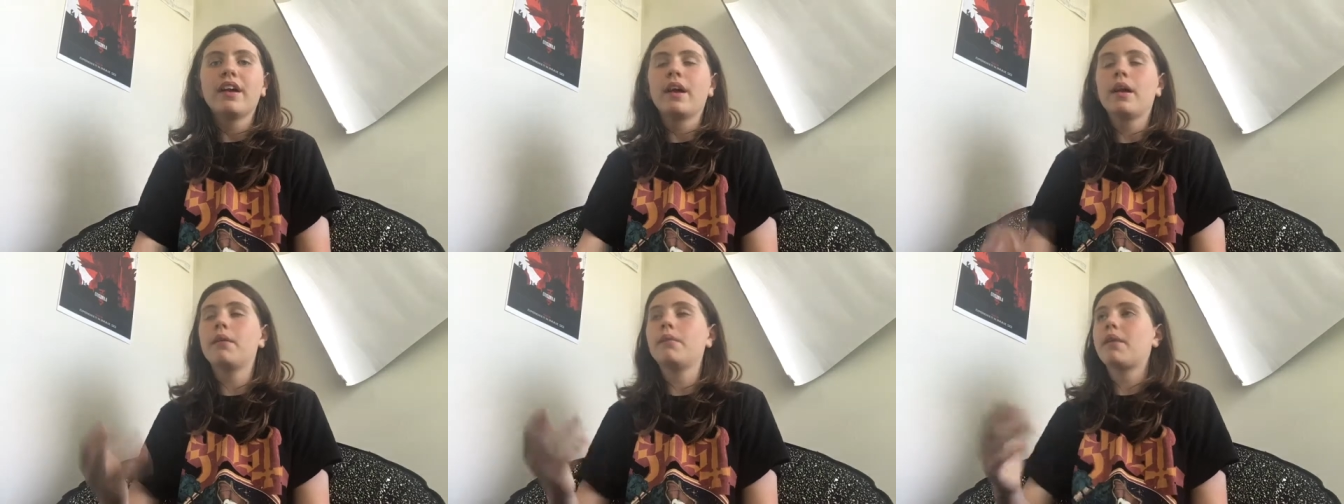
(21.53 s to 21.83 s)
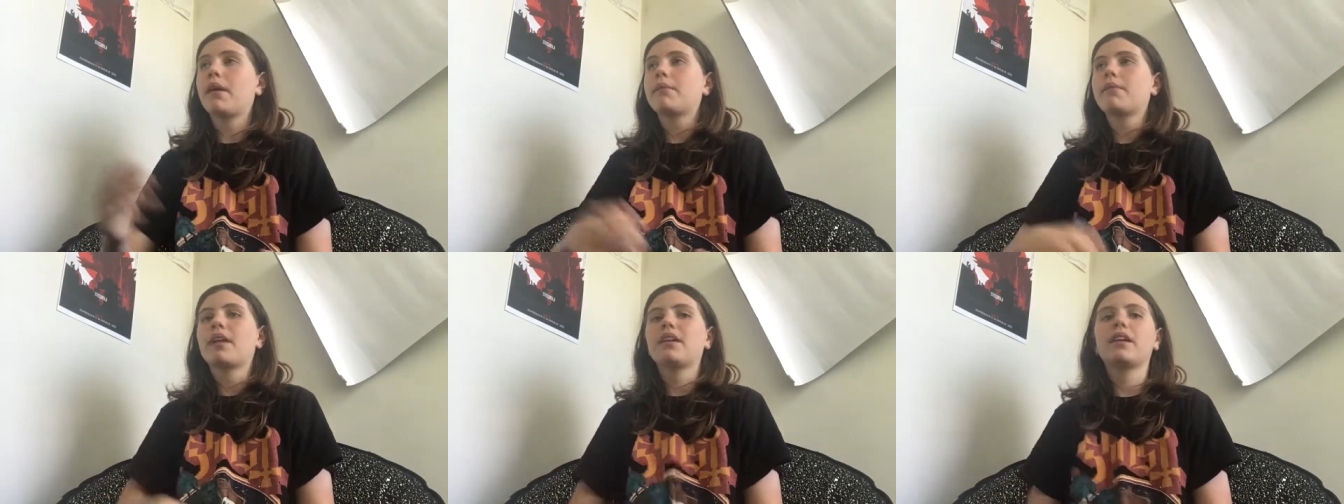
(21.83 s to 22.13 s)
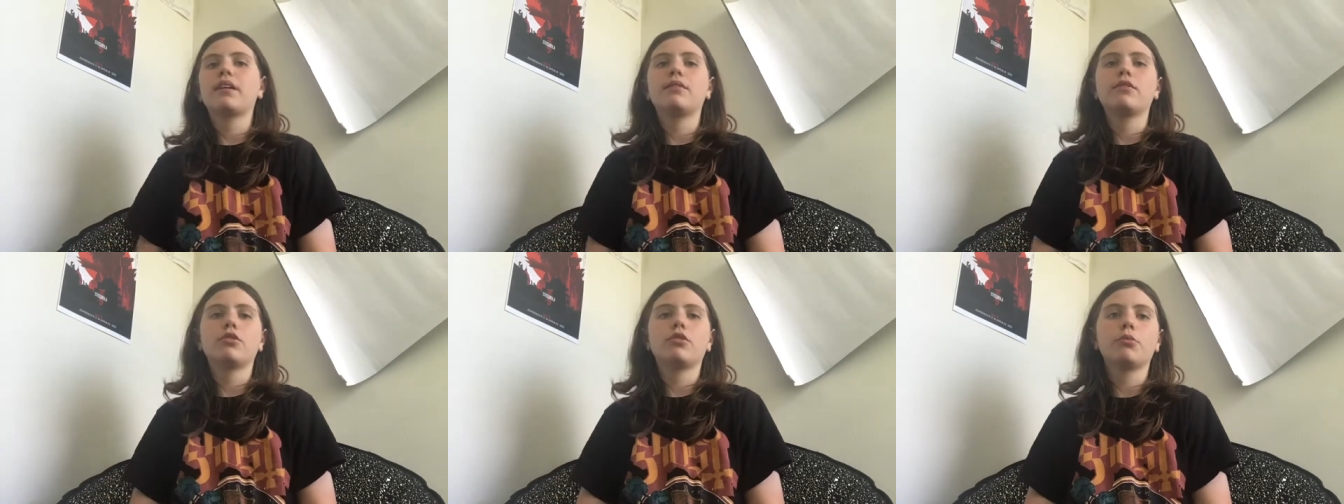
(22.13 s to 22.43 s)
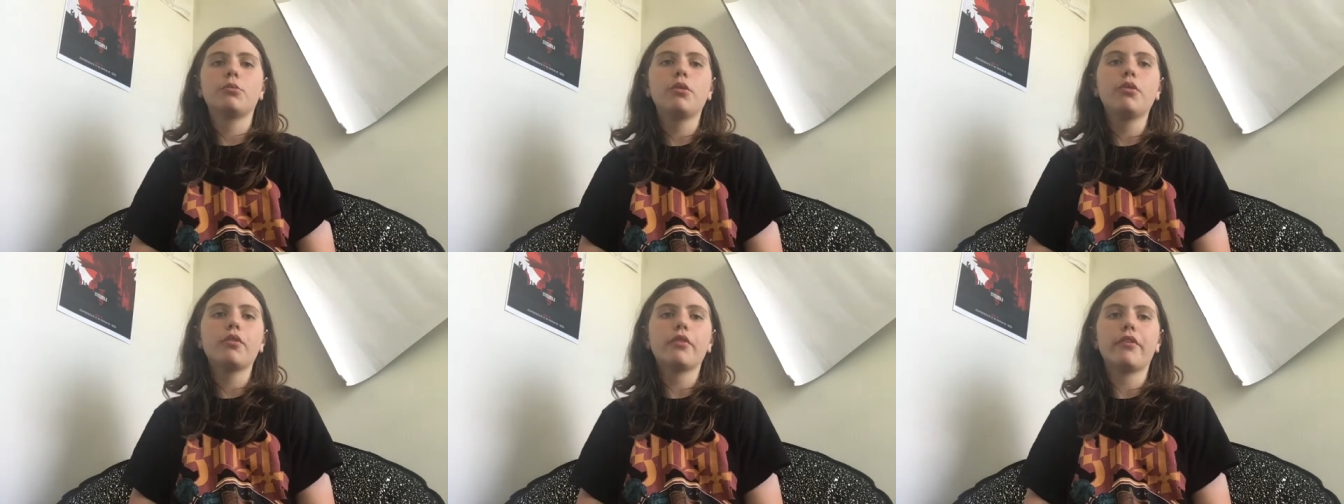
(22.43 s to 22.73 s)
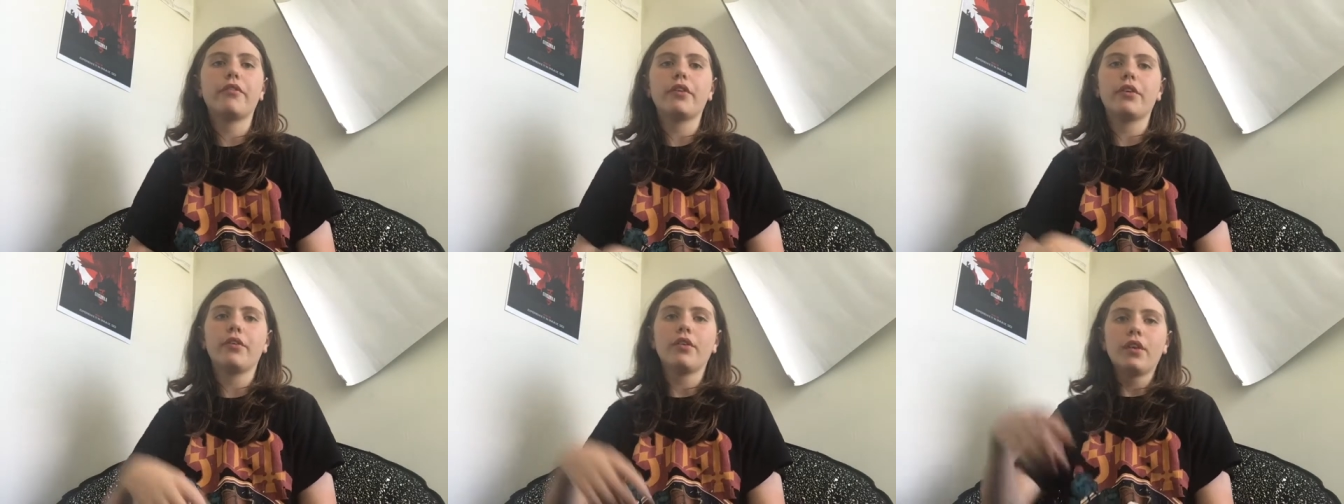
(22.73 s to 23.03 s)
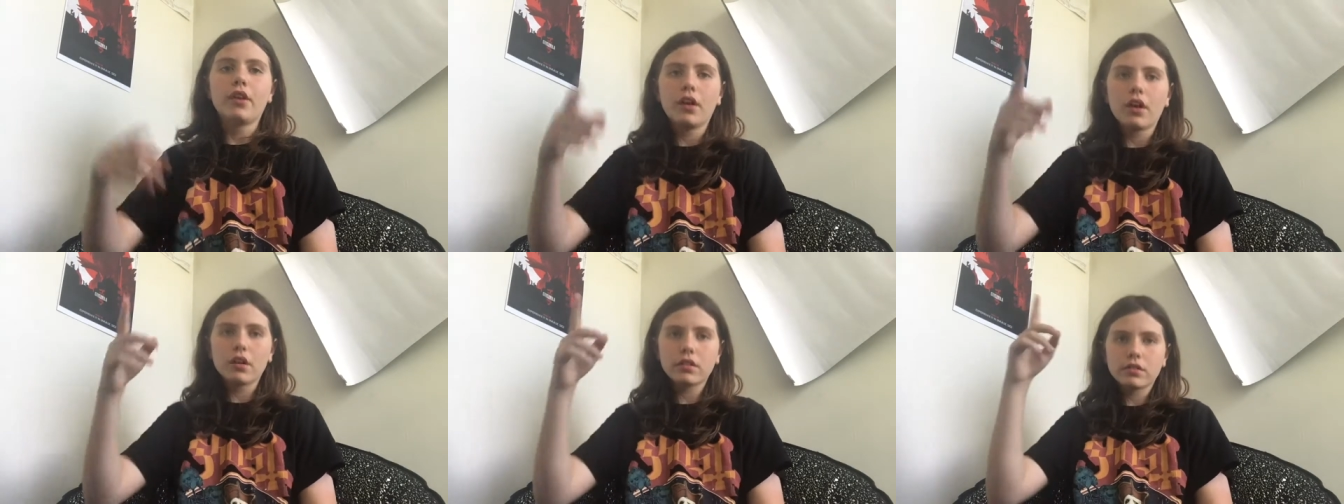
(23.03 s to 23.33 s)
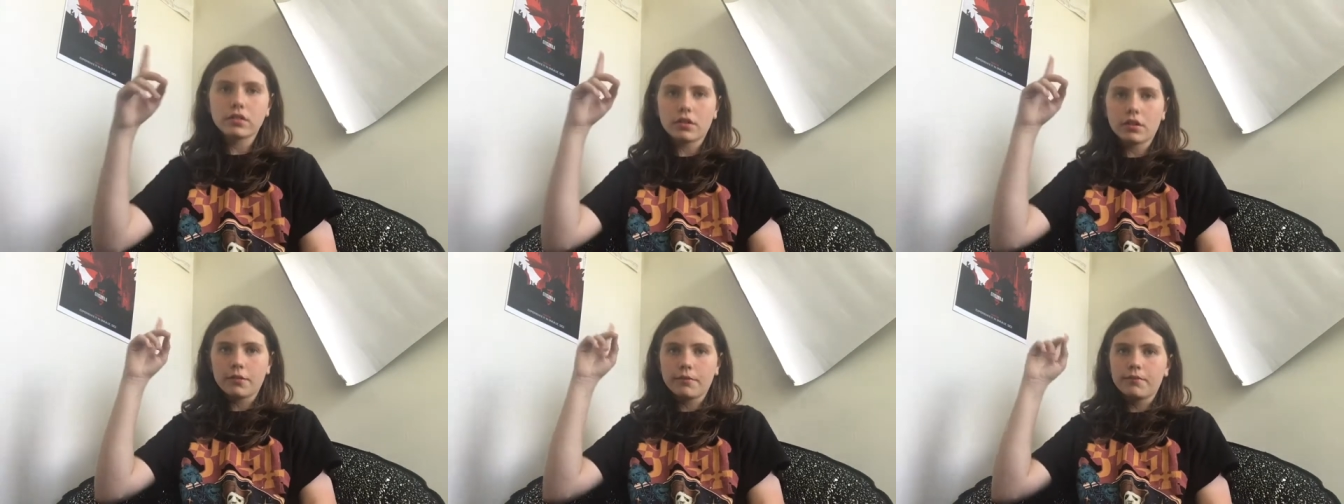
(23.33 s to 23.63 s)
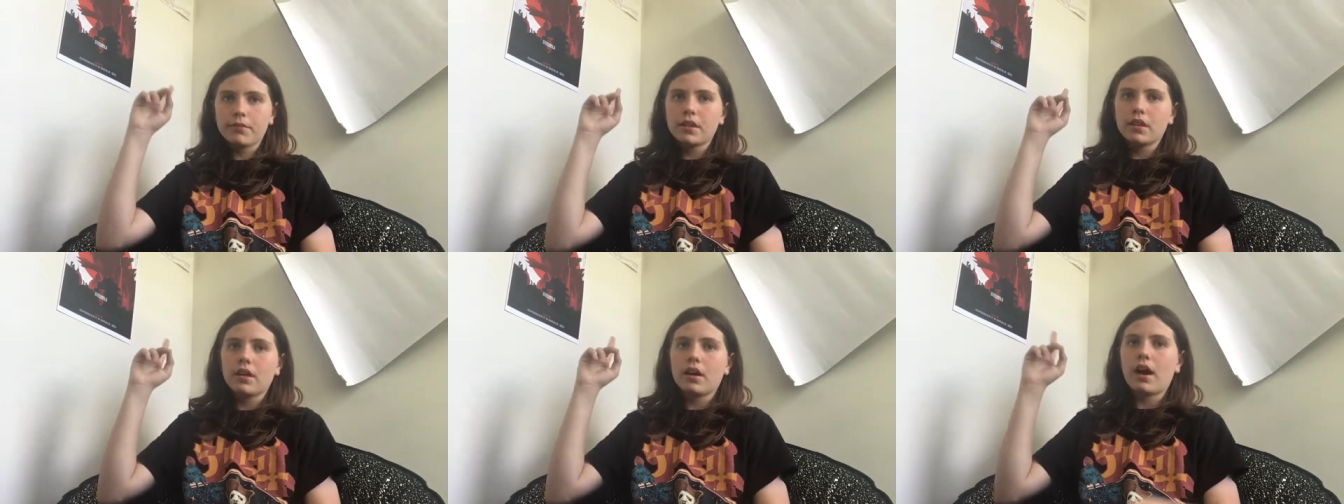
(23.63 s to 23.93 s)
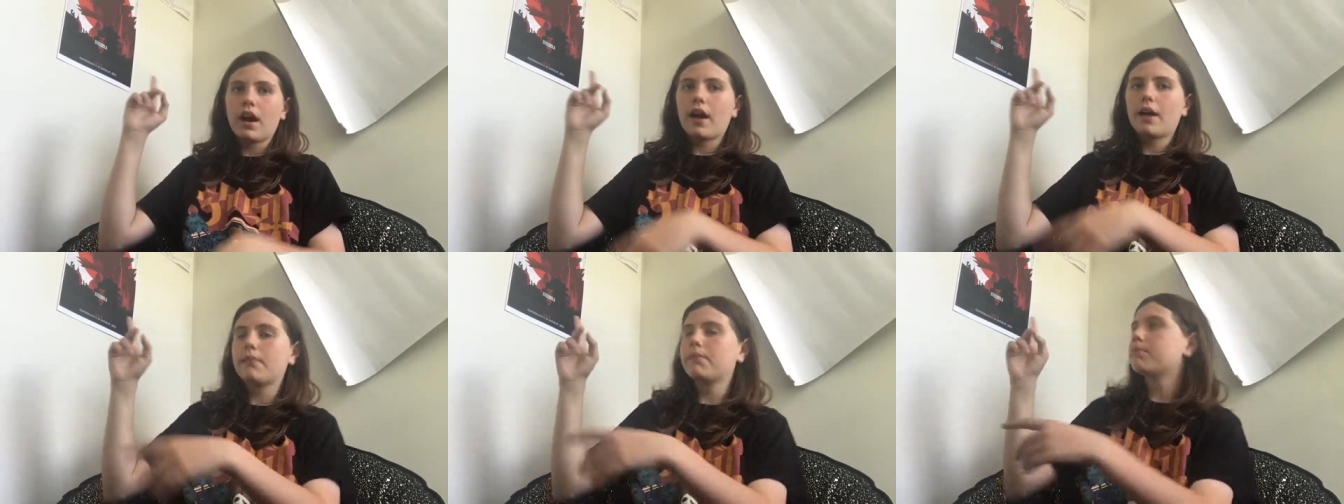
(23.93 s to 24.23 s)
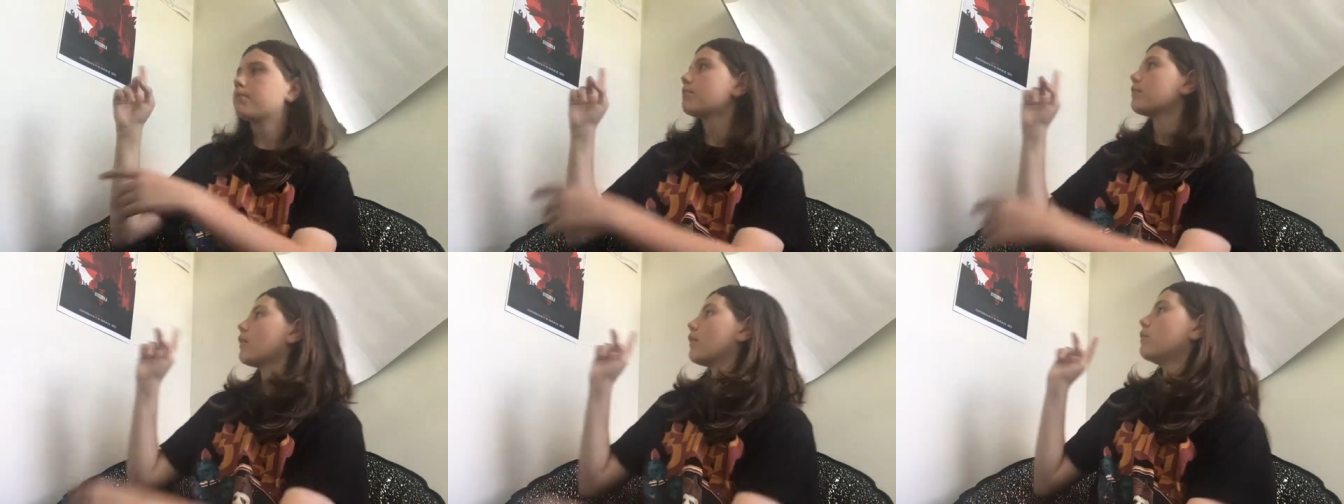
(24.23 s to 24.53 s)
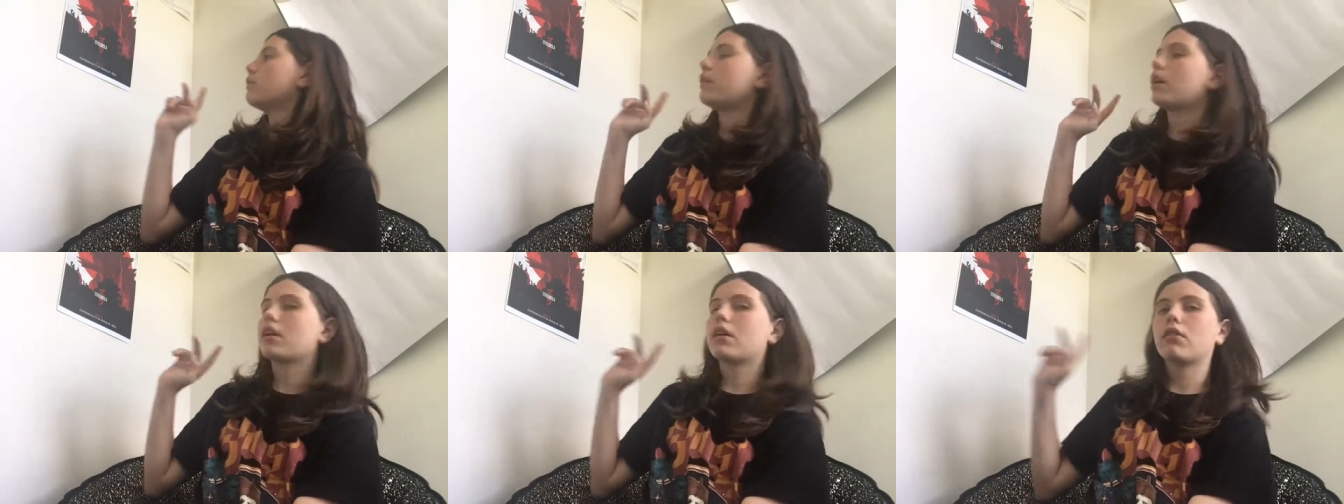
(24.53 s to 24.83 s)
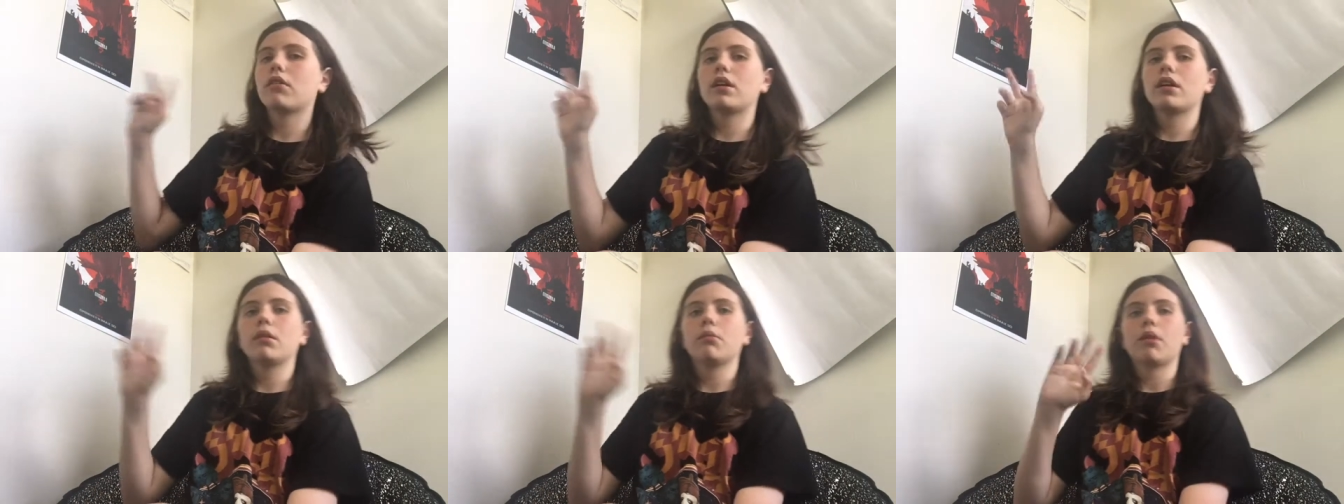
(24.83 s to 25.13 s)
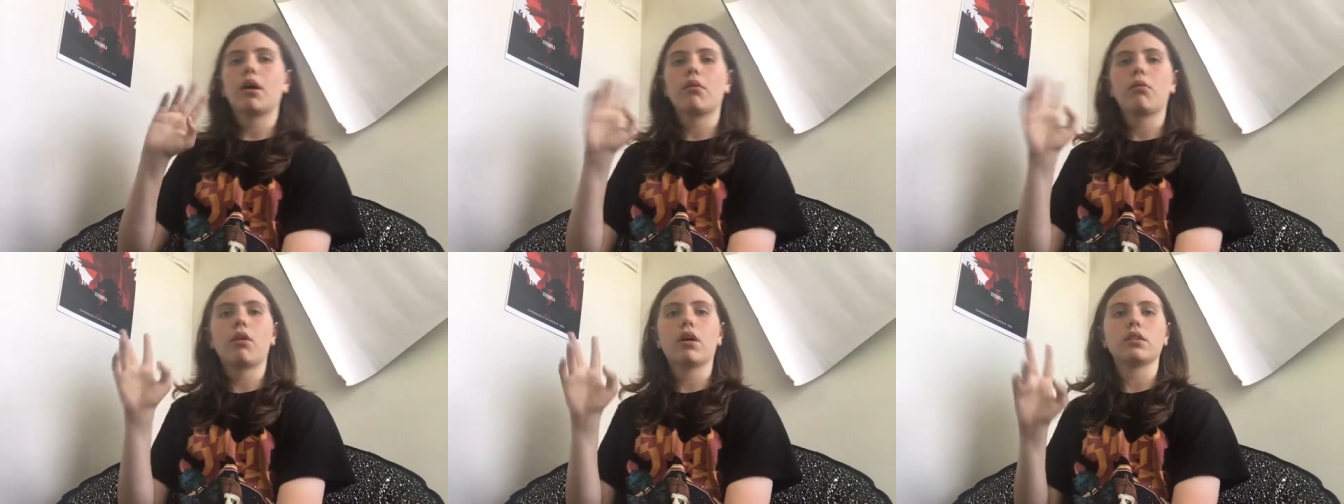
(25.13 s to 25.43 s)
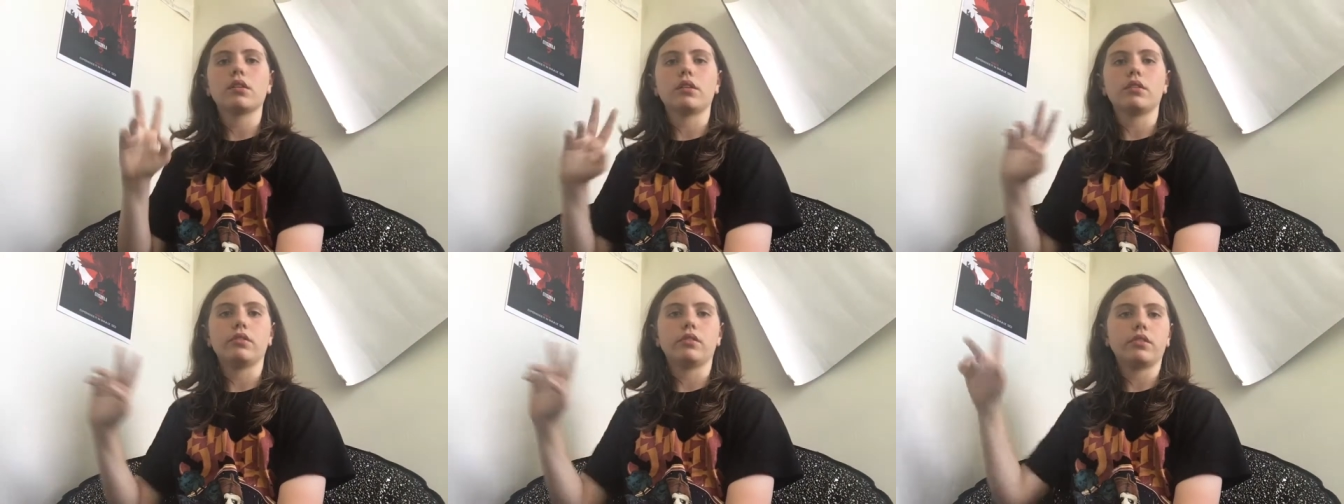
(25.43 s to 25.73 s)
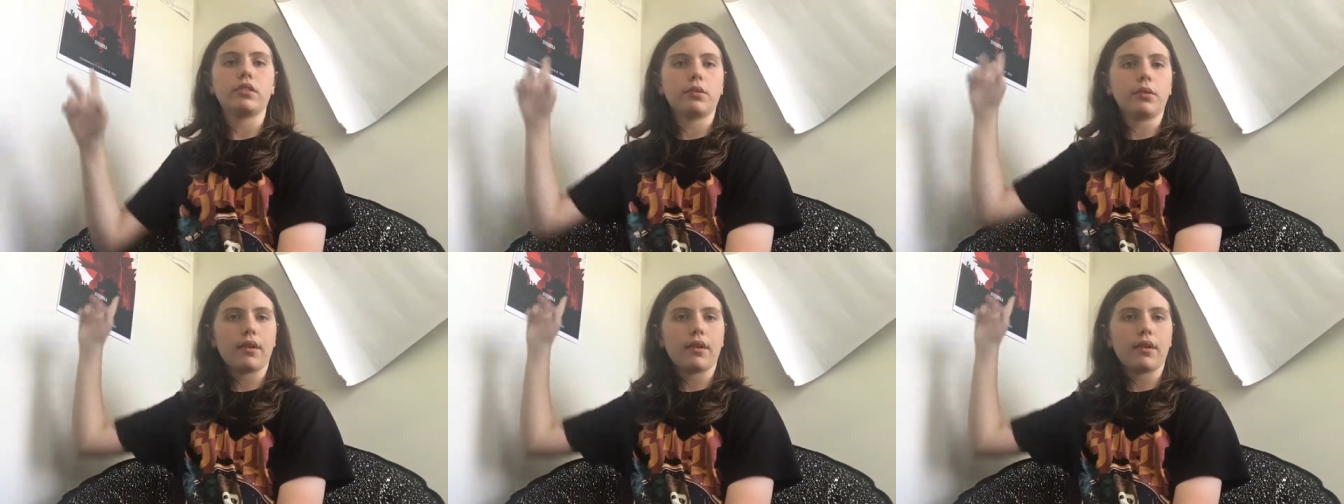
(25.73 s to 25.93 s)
And I'm not even doing a movie review. Also, I'm decorating my wall, Lucy.